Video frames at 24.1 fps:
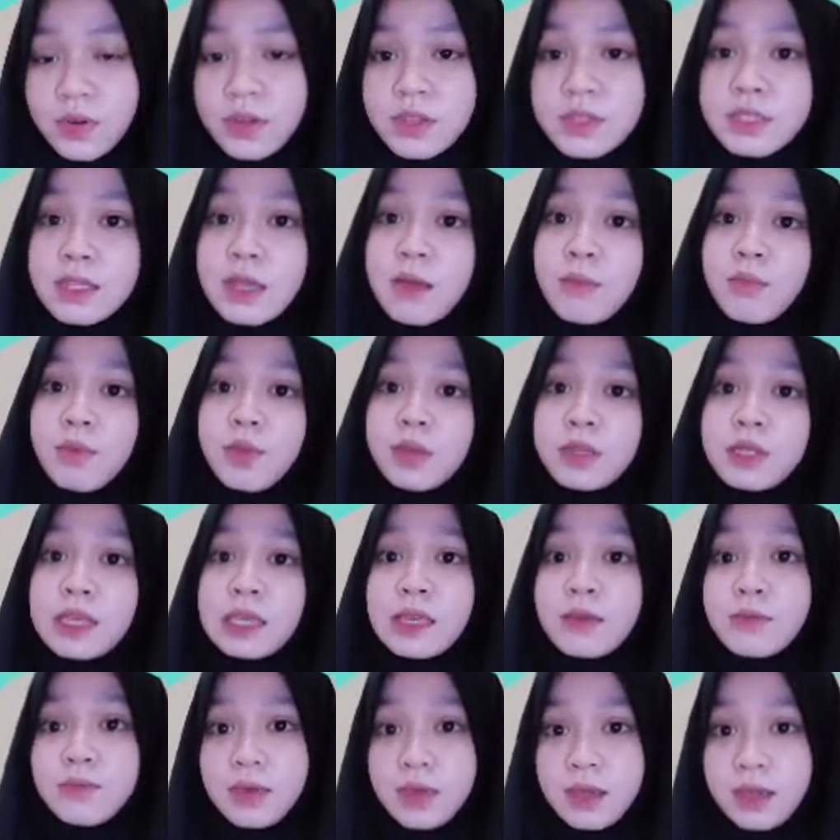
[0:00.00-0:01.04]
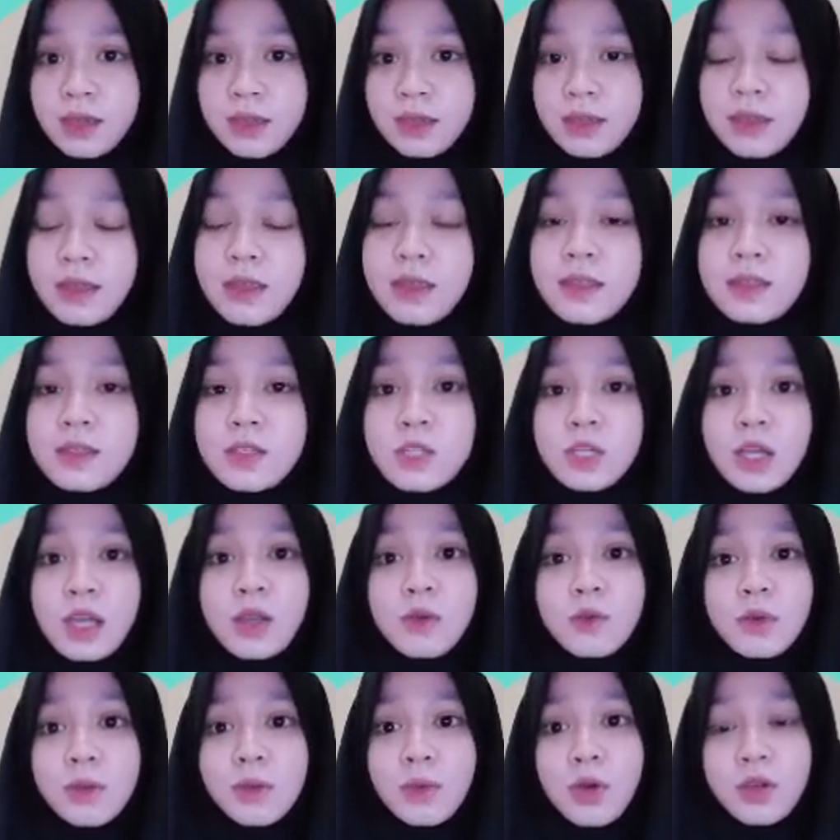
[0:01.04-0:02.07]
example, eBay, the giant
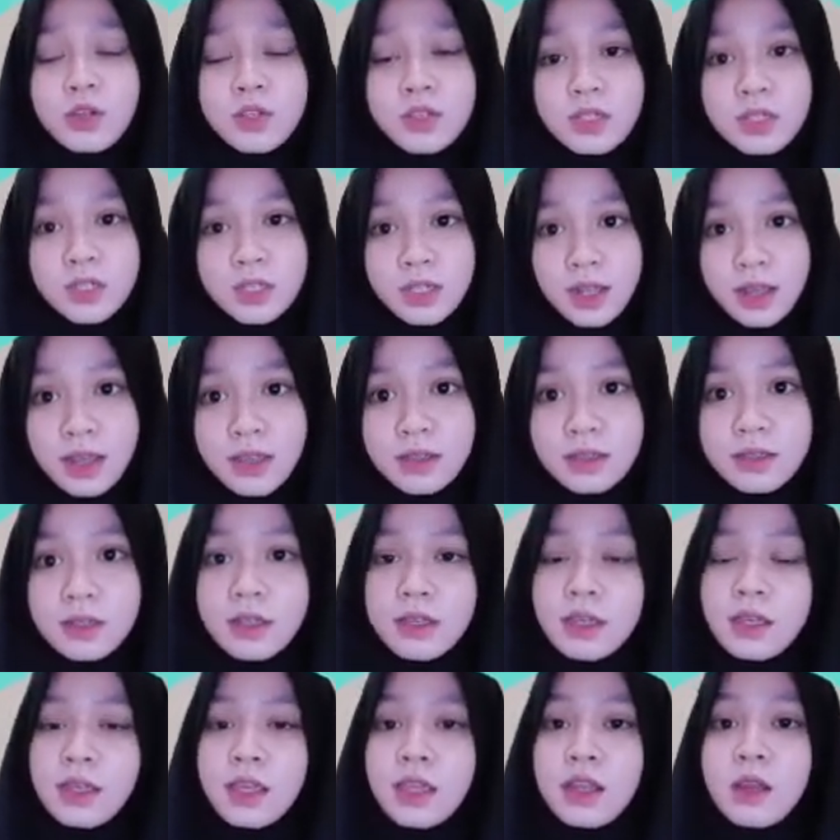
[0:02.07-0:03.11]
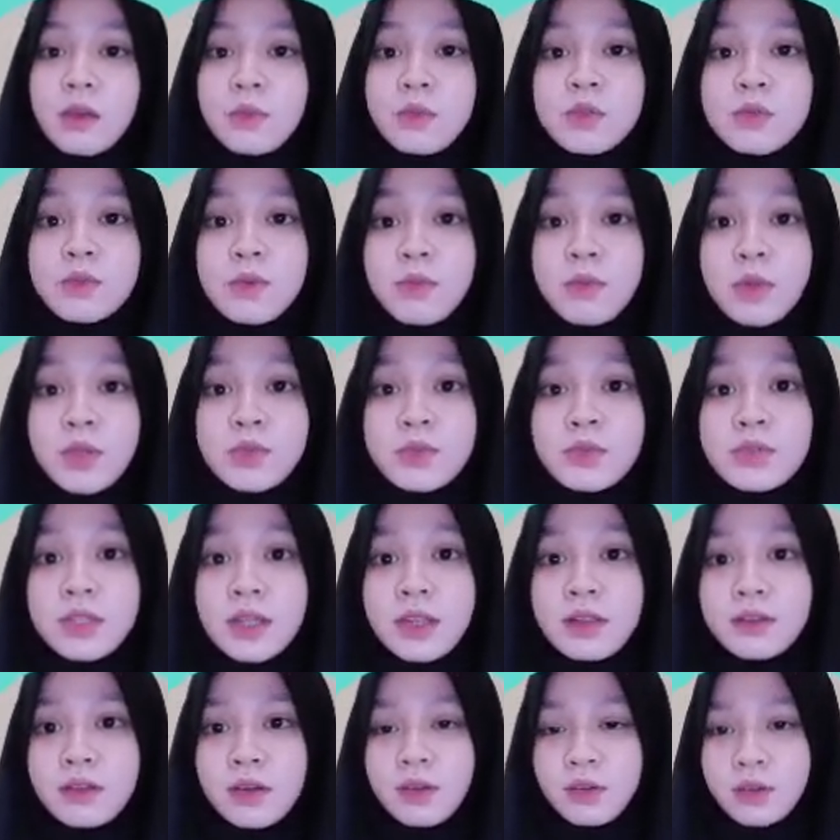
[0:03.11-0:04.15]
web auction site, enables people to
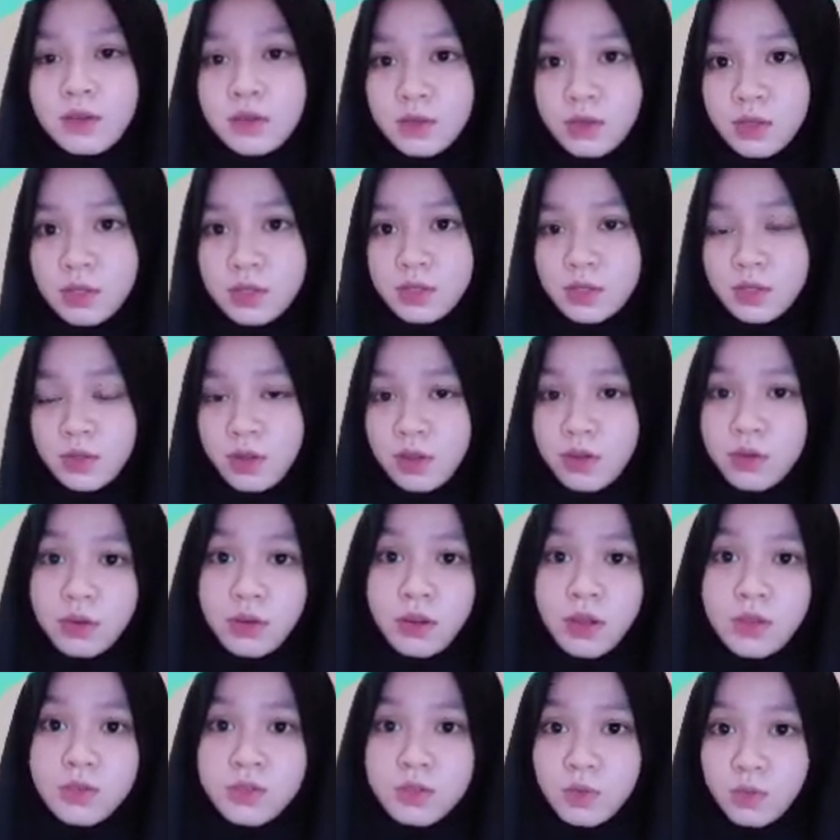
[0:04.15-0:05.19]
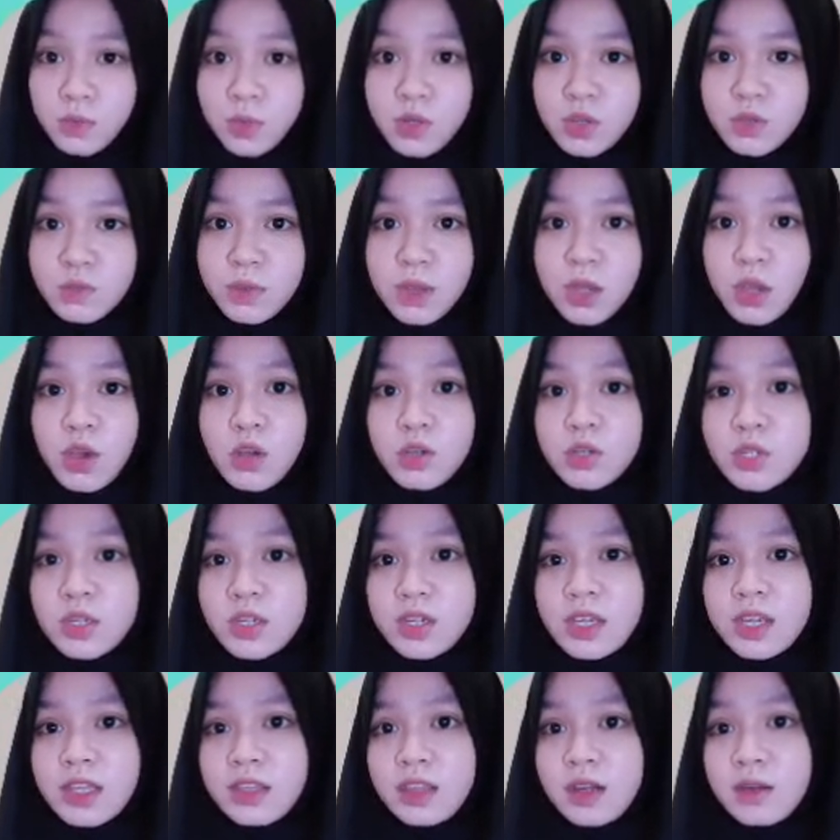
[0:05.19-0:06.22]
sell their goods to other consumers by
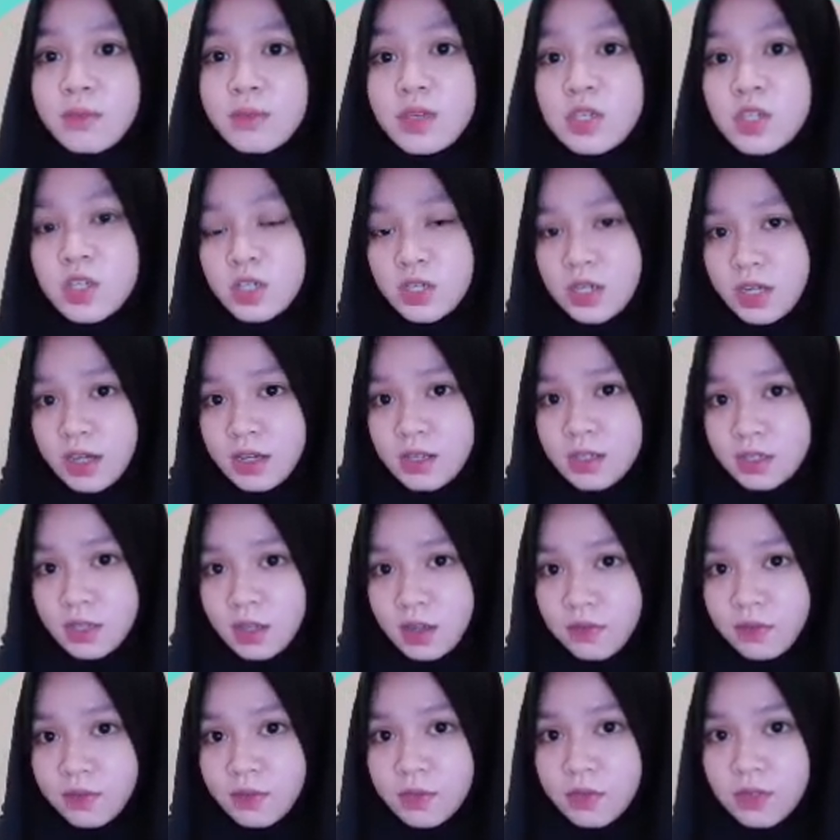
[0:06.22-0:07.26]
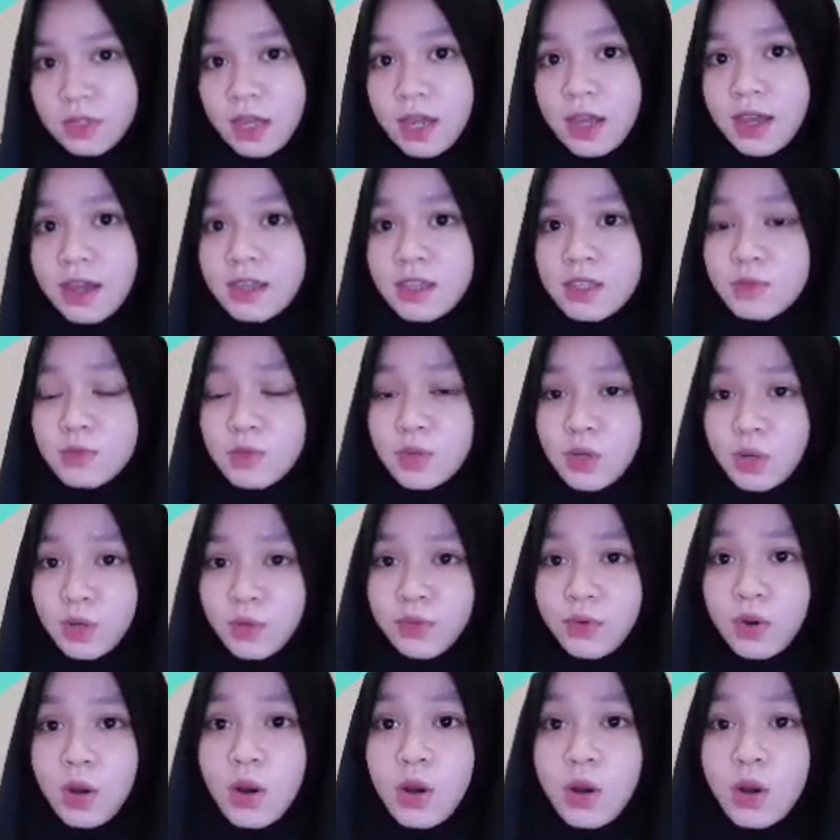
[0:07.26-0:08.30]
auctioning their merchandise off to the highest bidder
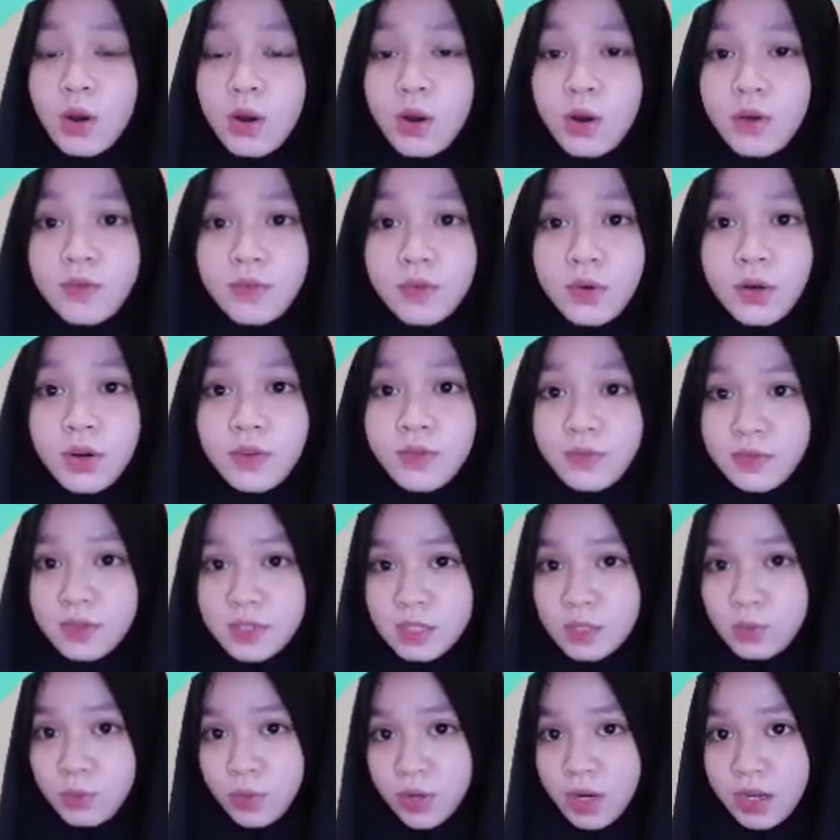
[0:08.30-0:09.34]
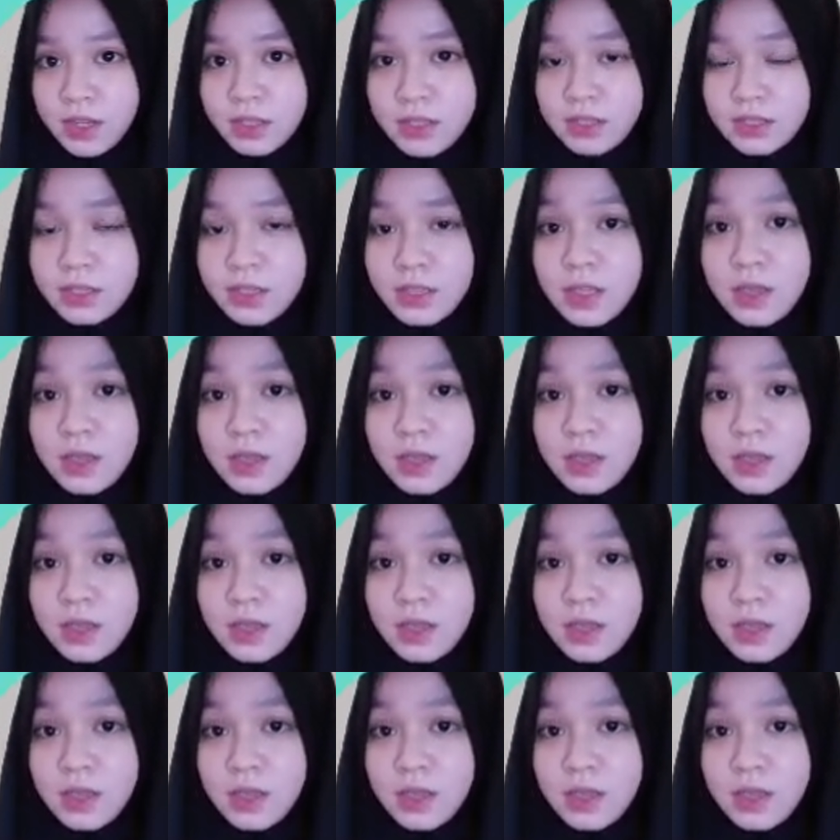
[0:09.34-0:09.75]
or for a fixed price.